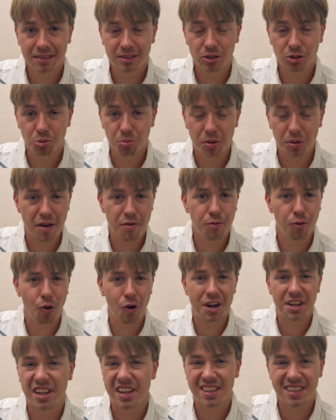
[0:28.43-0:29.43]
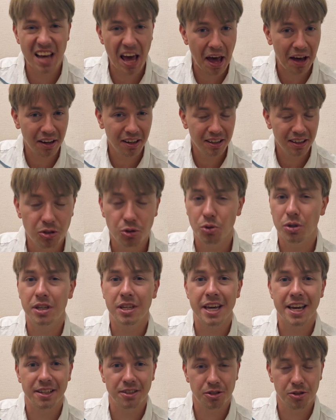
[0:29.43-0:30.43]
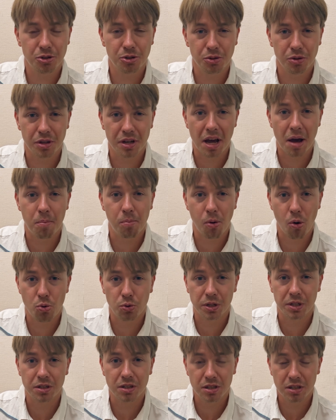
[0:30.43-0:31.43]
to play for an attack, to get to the opponent's